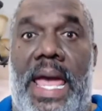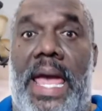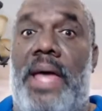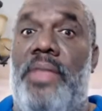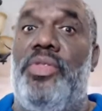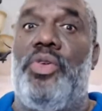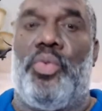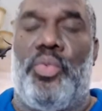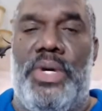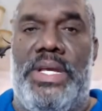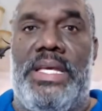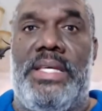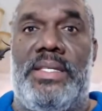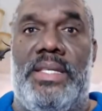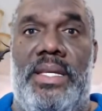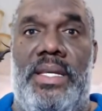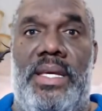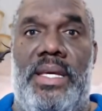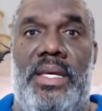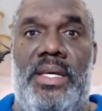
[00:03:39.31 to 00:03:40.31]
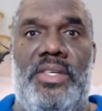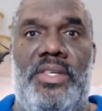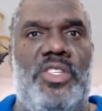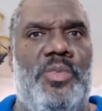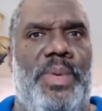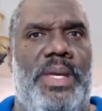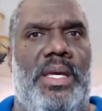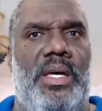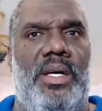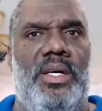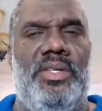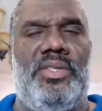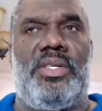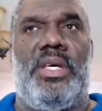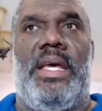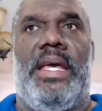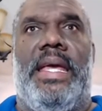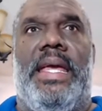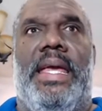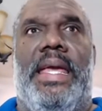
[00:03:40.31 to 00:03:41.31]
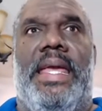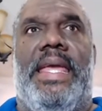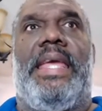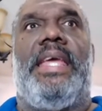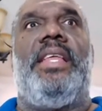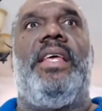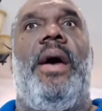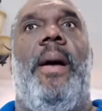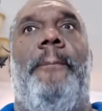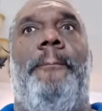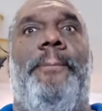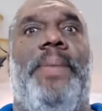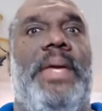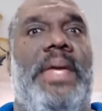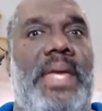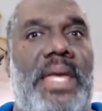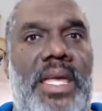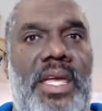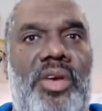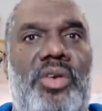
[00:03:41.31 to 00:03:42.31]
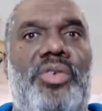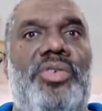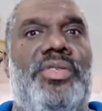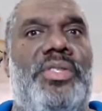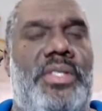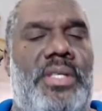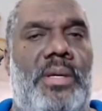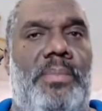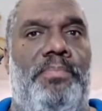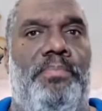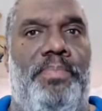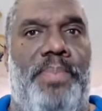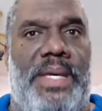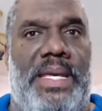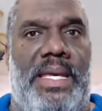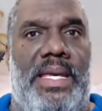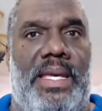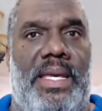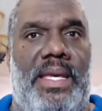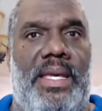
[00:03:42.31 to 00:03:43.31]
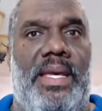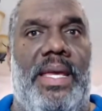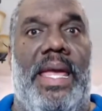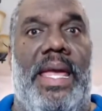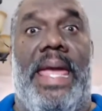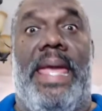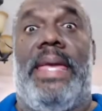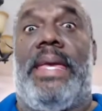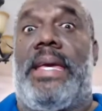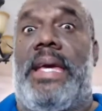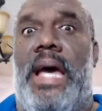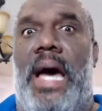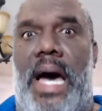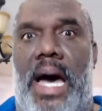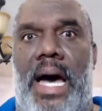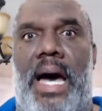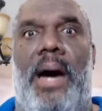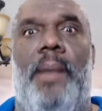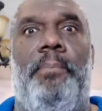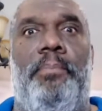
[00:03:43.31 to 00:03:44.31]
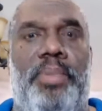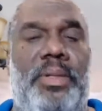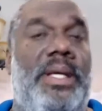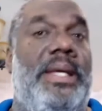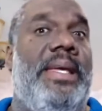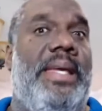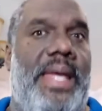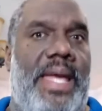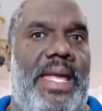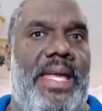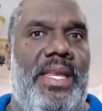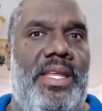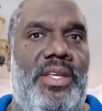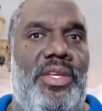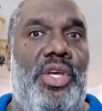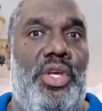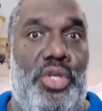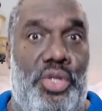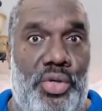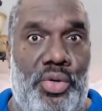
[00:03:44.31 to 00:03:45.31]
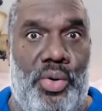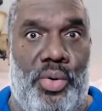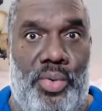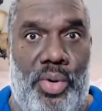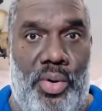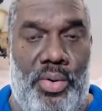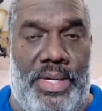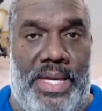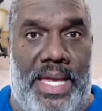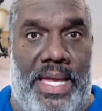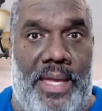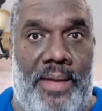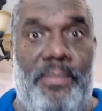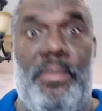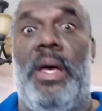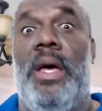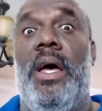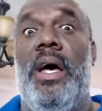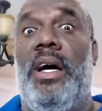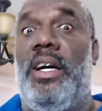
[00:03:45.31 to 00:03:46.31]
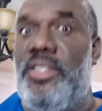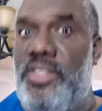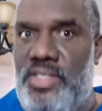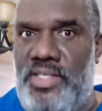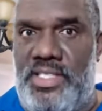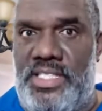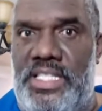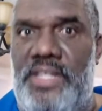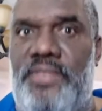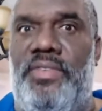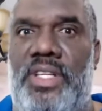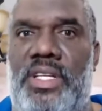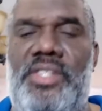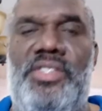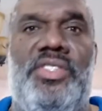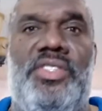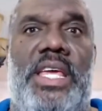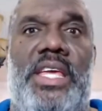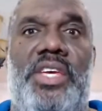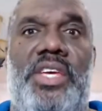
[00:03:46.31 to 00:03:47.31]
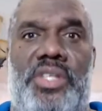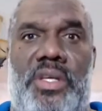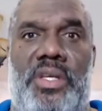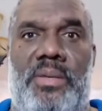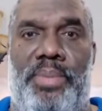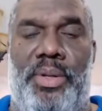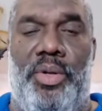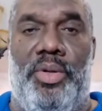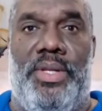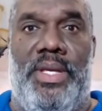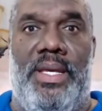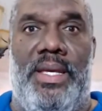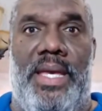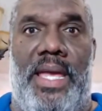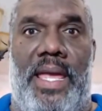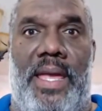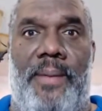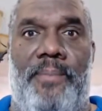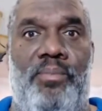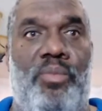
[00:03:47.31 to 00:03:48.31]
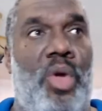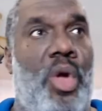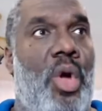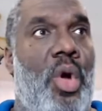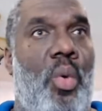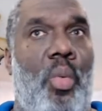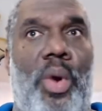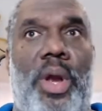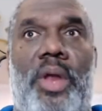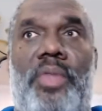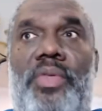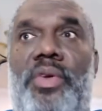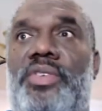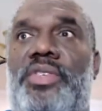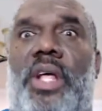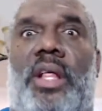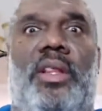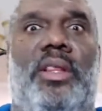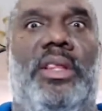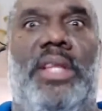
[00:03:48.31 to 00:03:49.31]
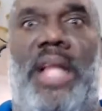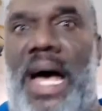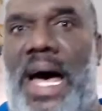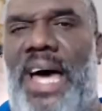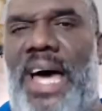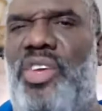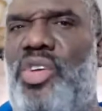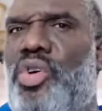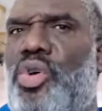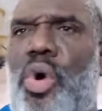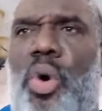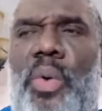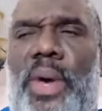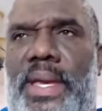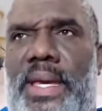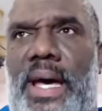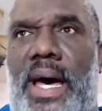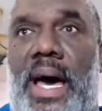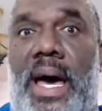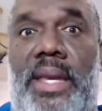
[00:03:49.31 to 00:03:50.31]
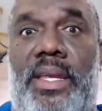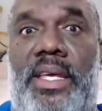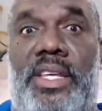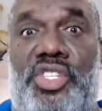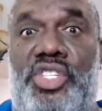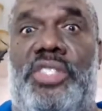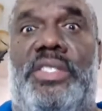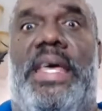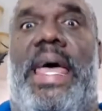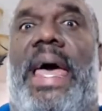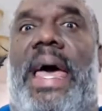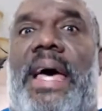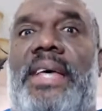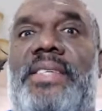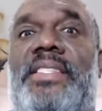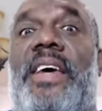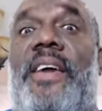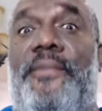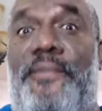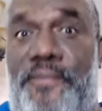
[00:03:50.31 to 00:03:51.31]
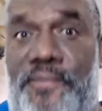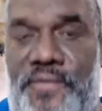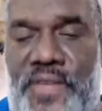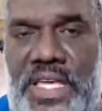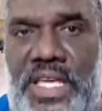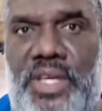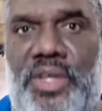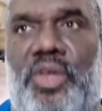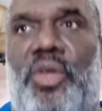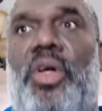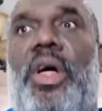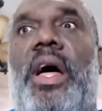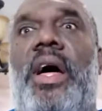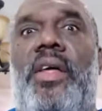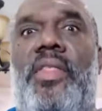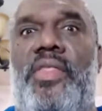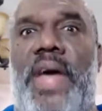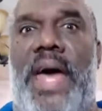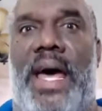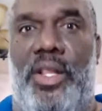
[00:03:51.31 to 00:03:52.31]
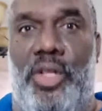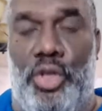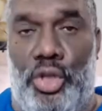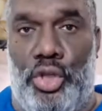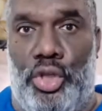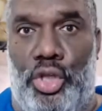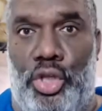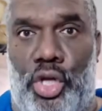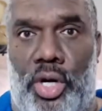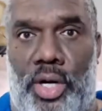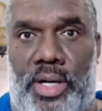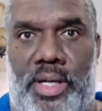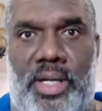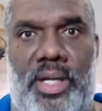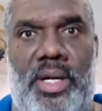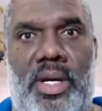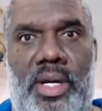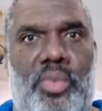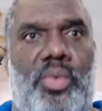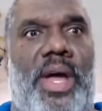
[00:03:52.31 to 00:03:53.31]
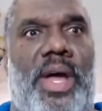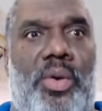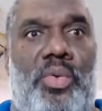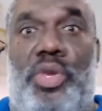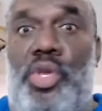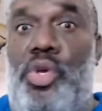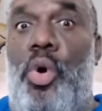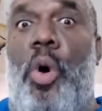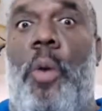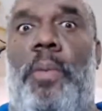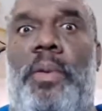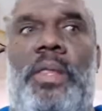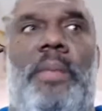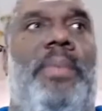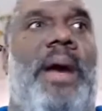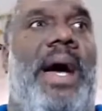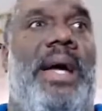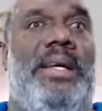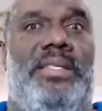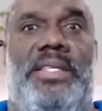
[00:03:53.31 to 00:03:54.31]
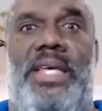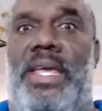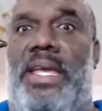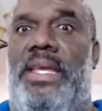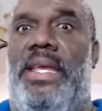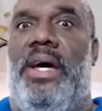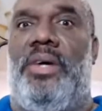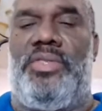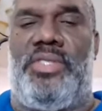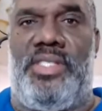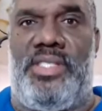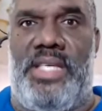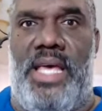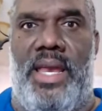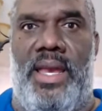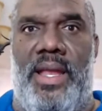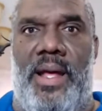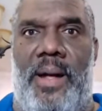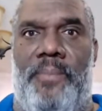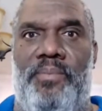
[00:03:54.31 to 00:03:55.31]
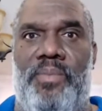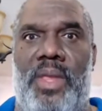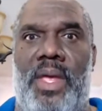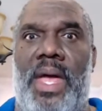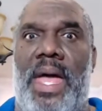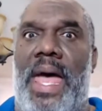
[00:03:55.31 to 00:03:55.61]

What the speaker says: And the reason is because it appears to be a complicated Euro game, a civilization building game where there's a lot going on. It just has that feel, that look, right? When you open the box, take it out, set it up.